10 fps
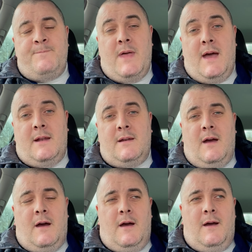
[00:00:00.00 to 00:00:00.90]
then
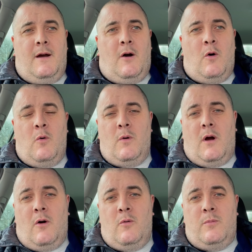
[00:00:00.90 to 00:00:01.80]
uh, I'll,
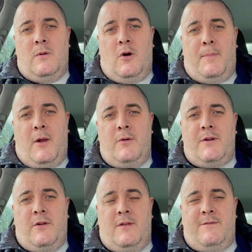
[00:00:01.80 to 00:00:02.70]
I'll upload
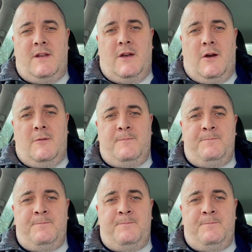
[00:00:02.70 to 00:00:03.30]
another video